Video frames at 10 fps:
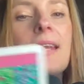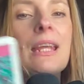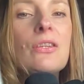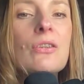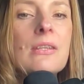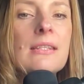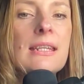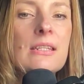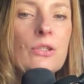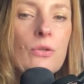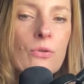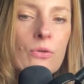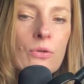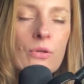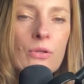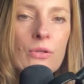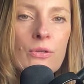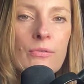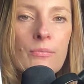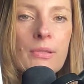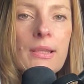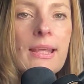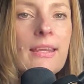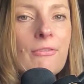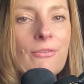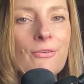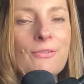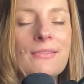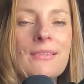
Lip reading: It just is your playful,